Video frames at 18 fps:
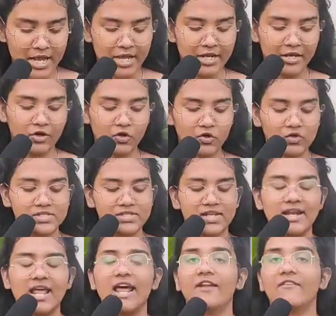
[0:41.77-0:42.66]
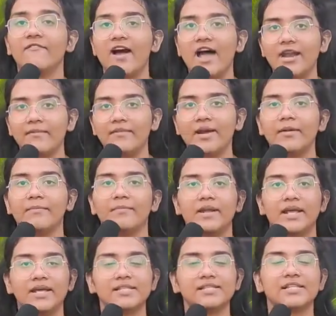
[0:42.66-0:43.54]
Inclusion environment
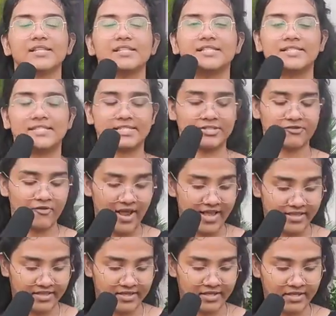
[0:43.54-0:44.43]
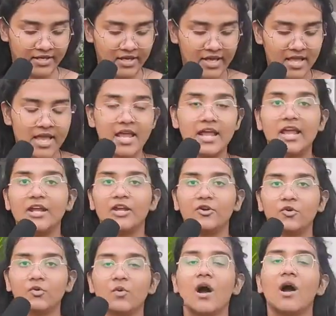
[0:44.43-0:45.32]
brings us strength
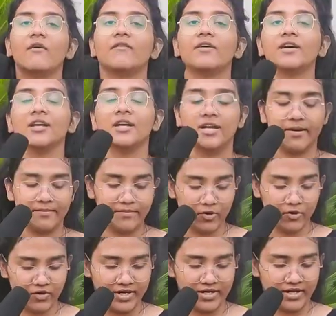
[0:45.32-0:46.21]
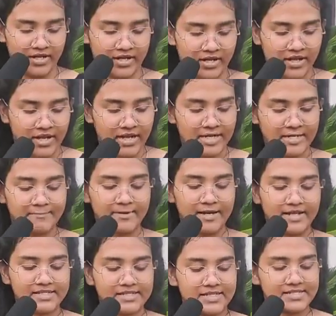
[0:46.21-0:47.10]
into our community. It
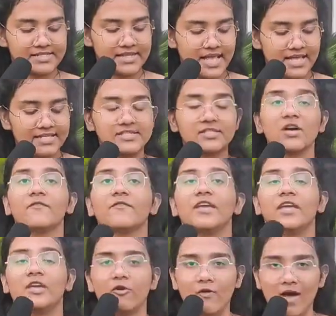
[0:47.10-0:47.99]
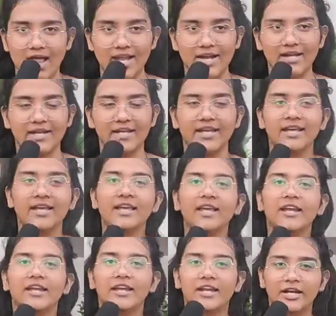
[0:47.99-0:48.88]
brings a sense of equality,
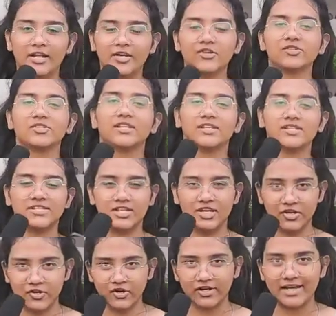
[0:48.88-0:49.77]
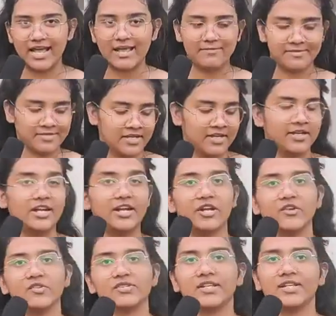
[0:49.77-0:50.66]
reducing stereotypes,
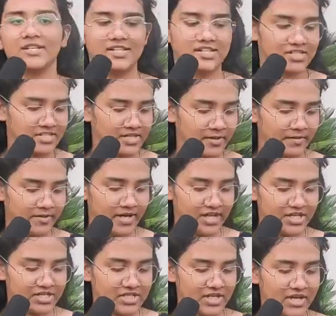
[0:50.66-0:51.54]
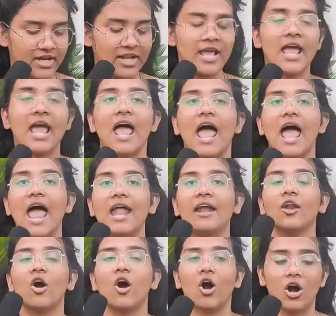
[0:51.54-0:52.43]
reducing discrimination
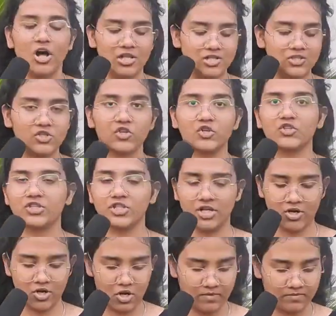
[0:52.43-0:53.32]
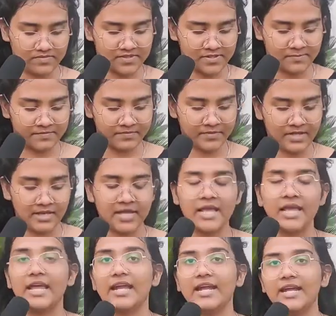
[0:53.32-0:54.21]
and all social norms.
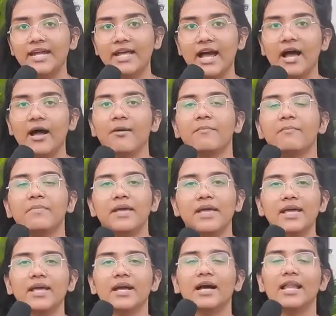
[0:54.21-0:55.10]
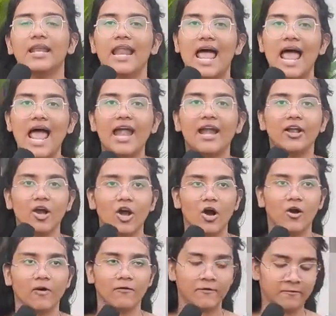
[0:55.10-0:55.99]
India, being a land
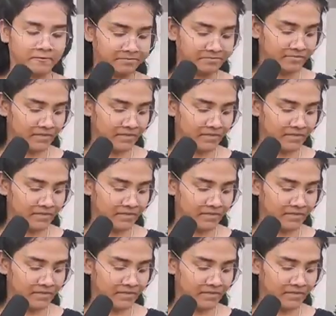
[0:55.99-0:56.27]
of